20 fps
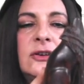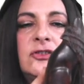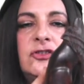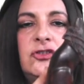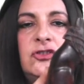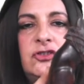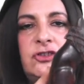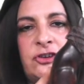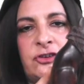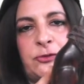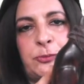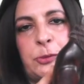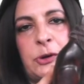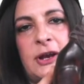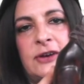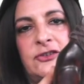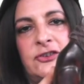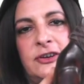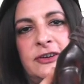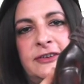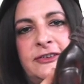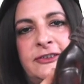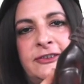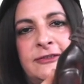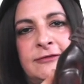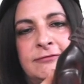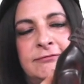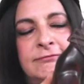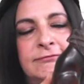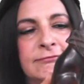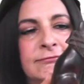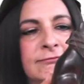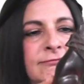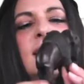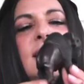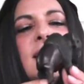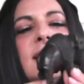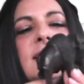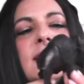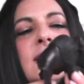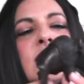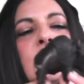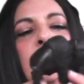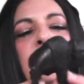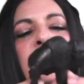it's just precious. And there